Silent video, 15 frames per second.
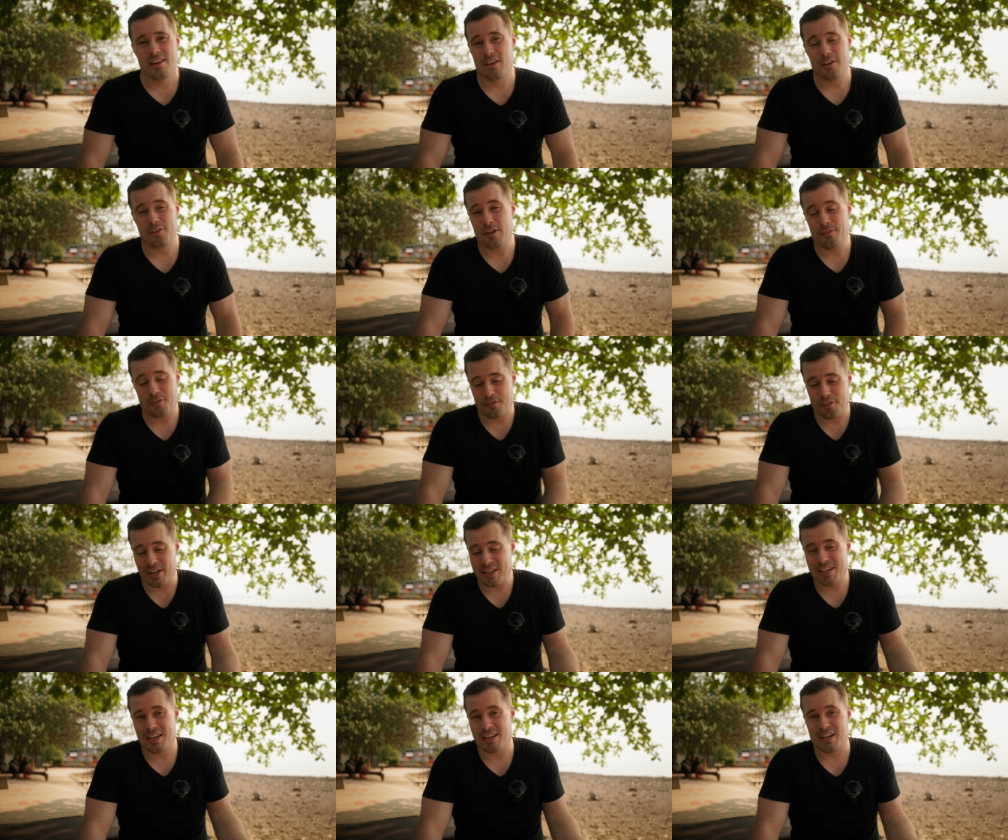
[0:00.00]
if
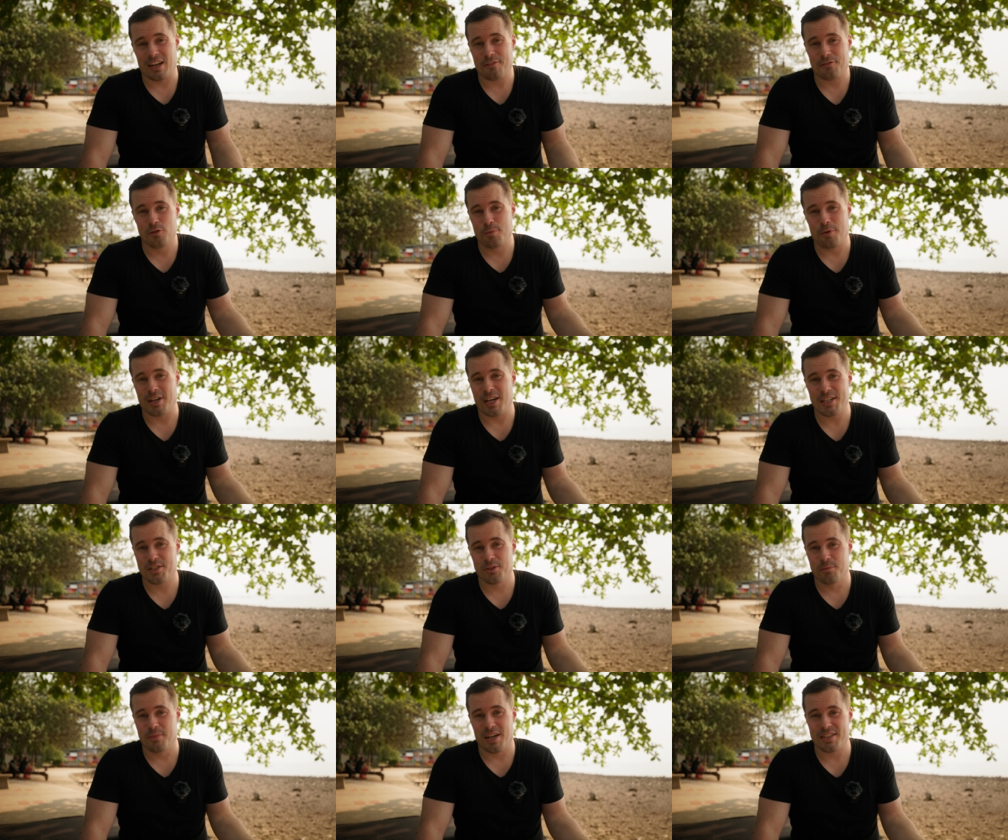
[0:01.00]
I can get an f2.8
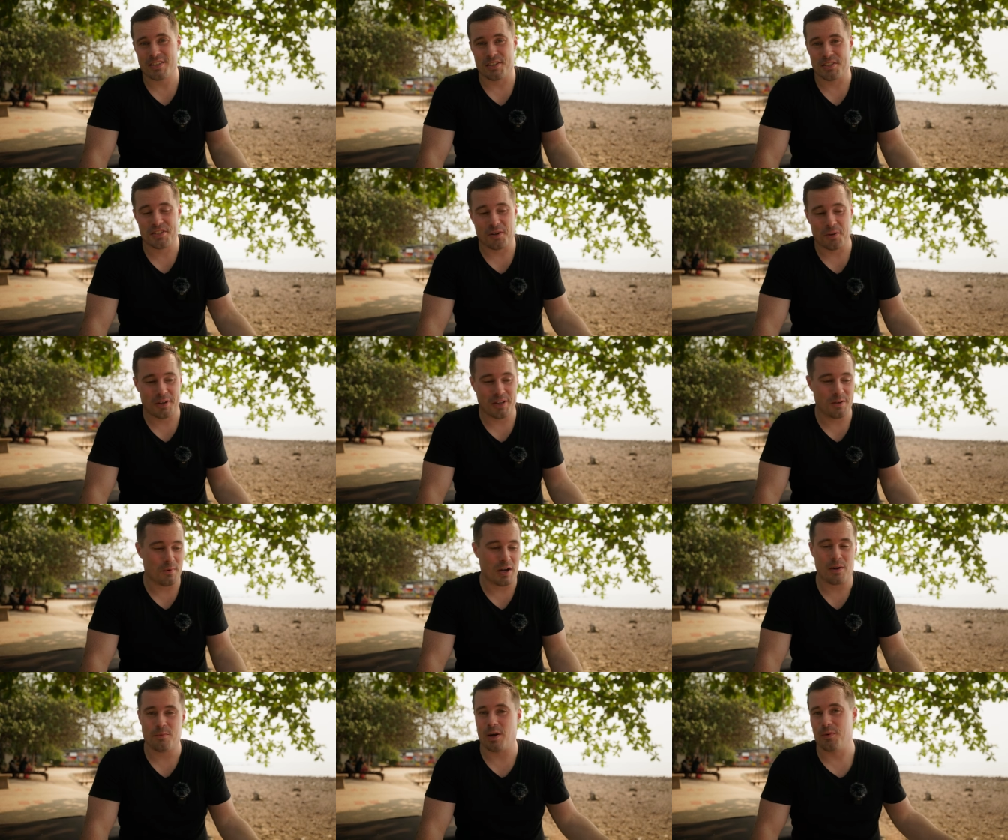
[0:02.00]
zoom lens on Sony,
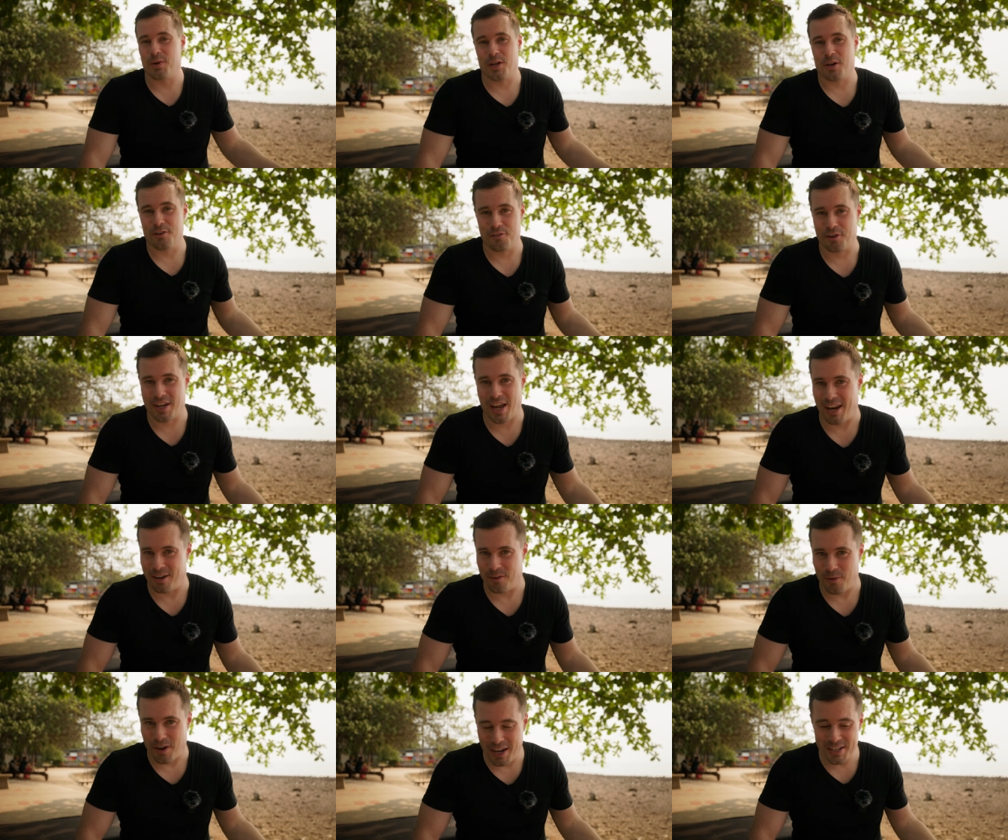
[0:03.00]
why would I go for
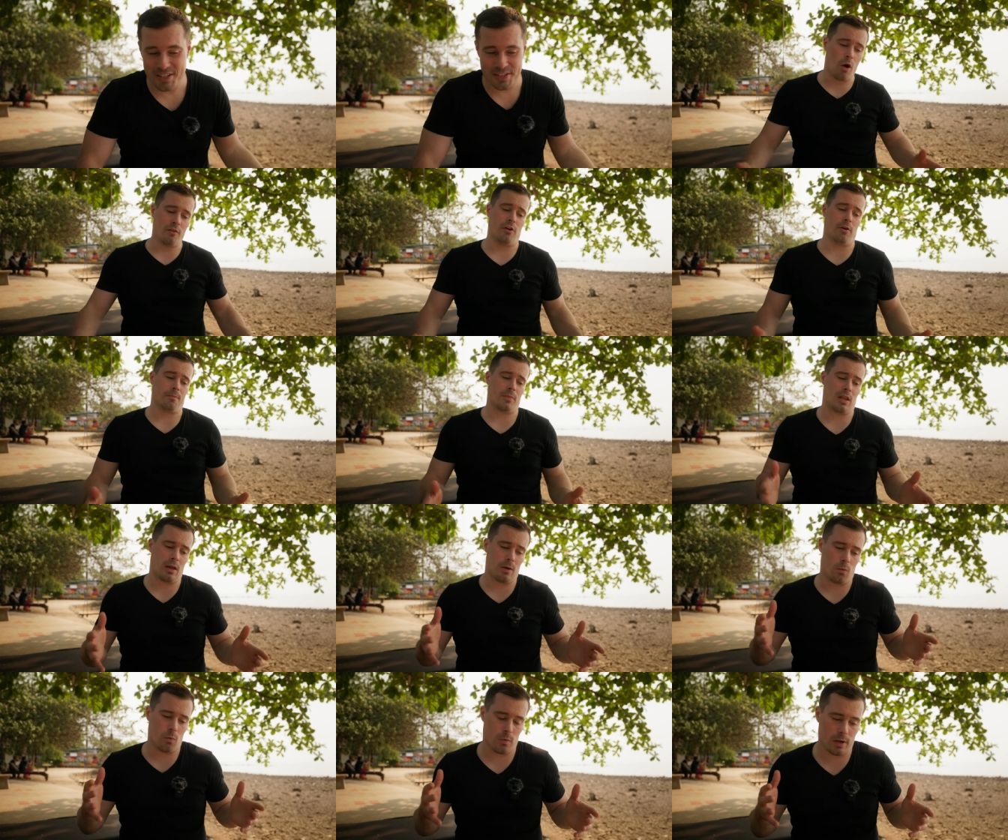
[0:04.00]
Canon, right? However,
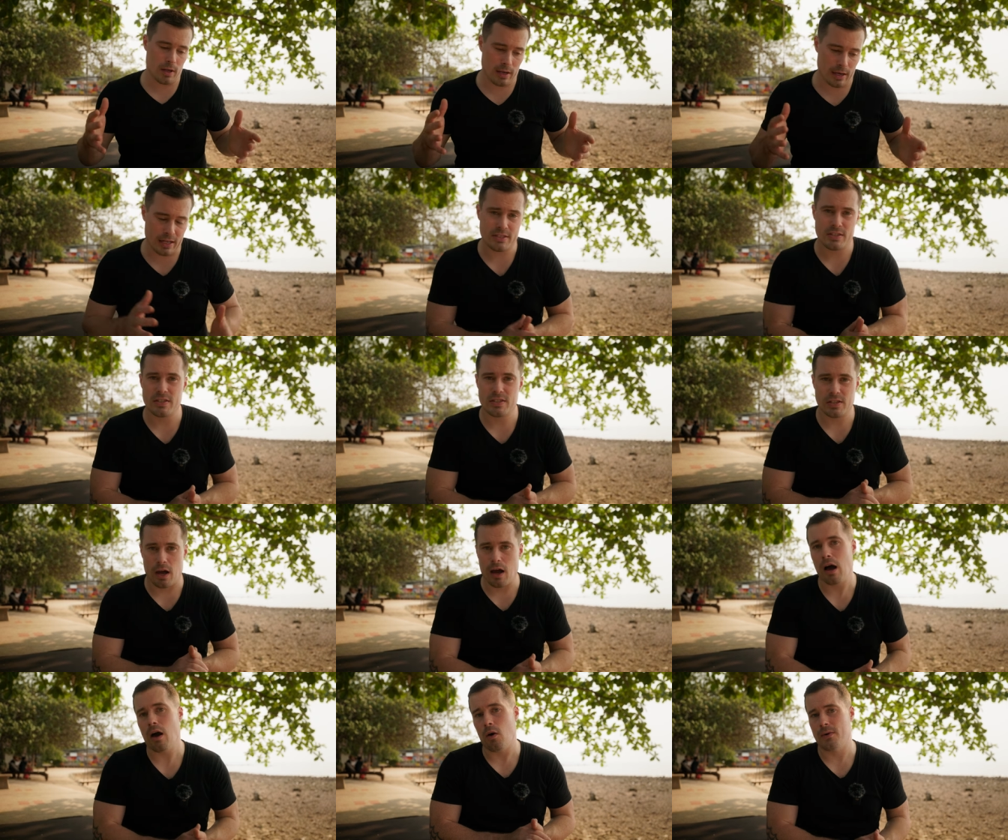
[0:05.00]
lenses
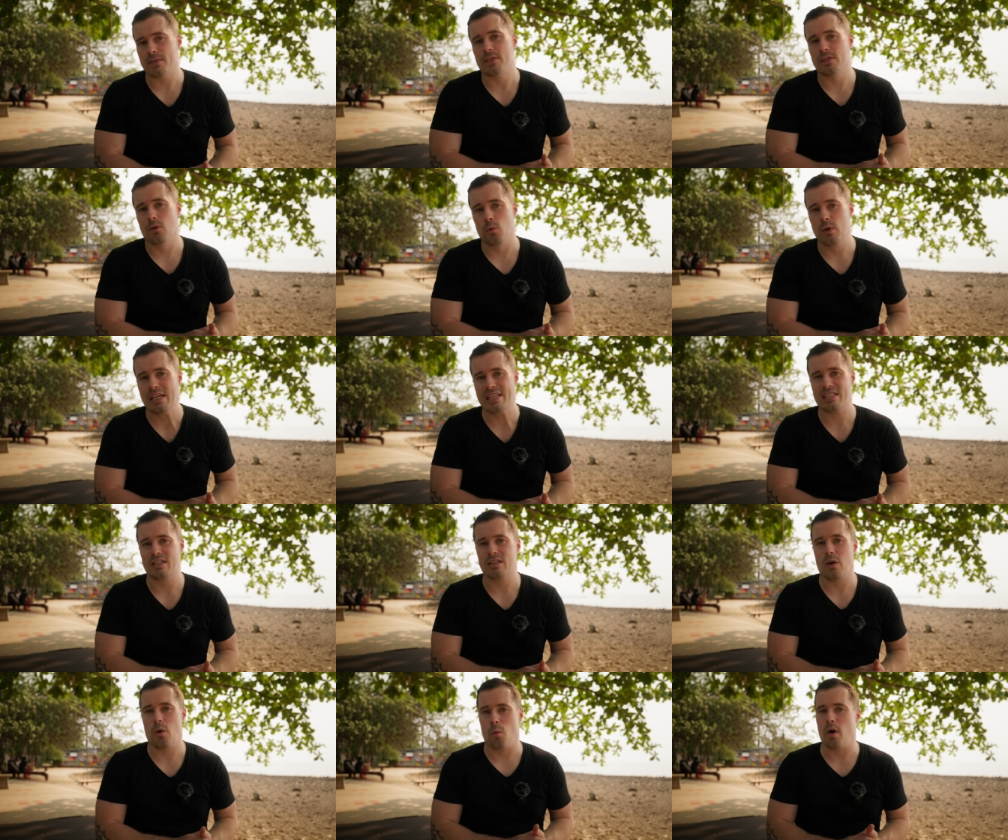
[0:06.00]
are also the
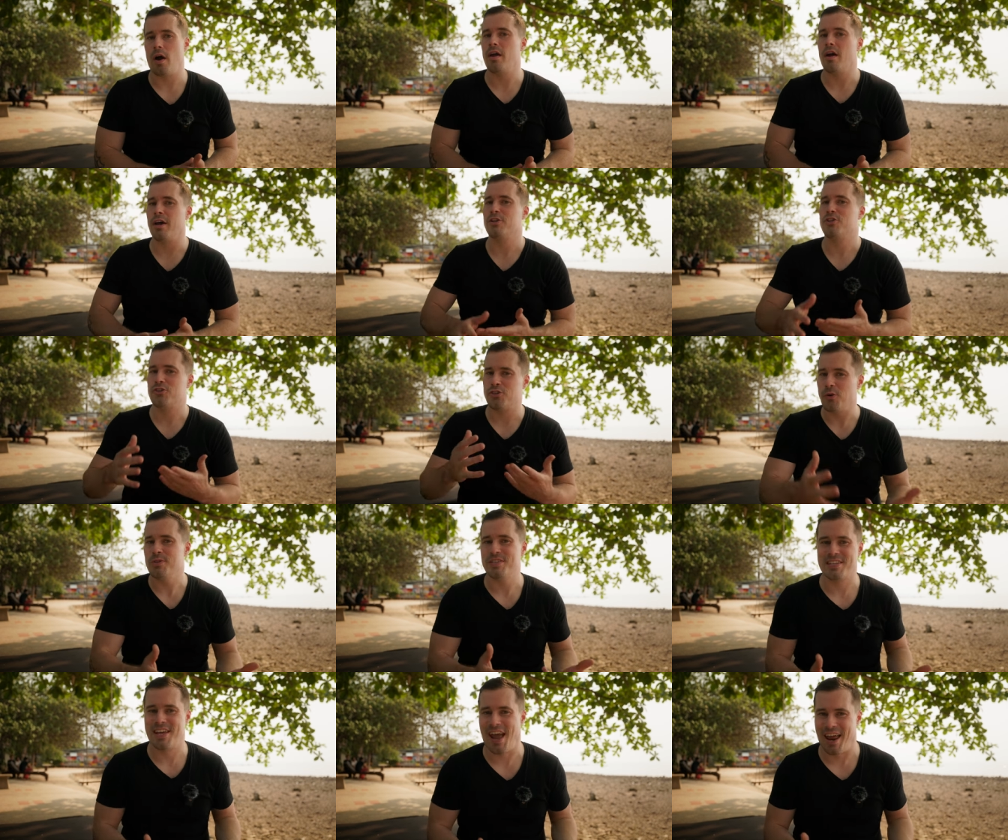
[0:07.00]
reason why I
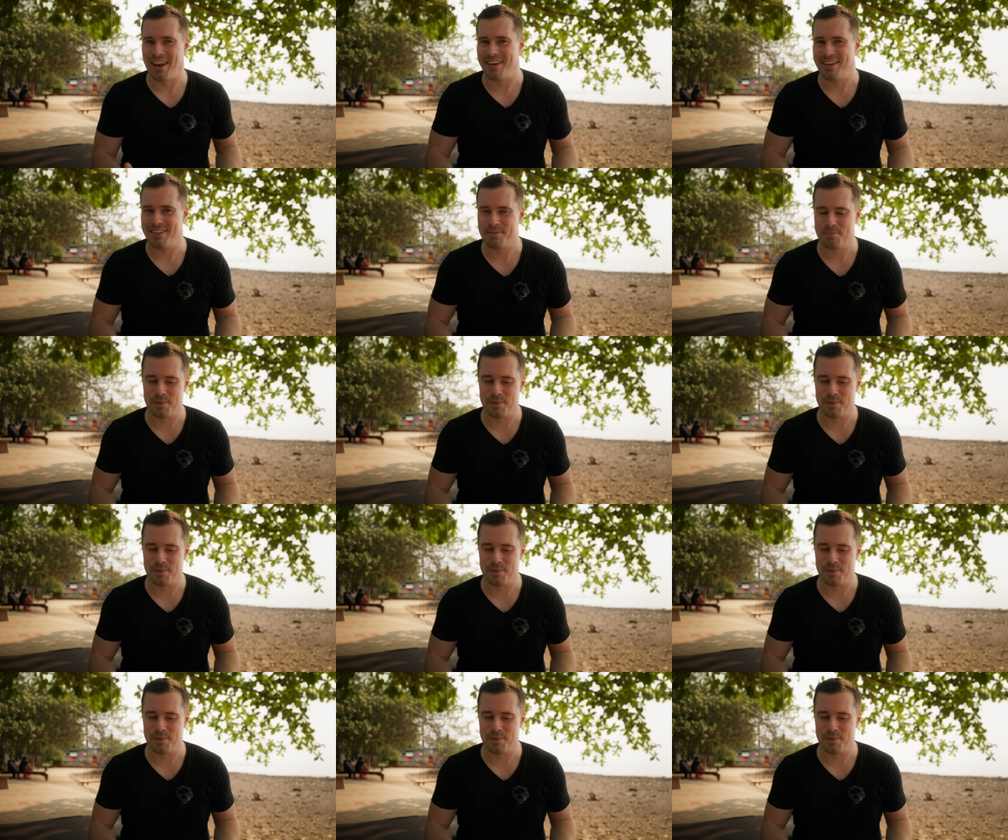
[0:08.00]
chose Canon,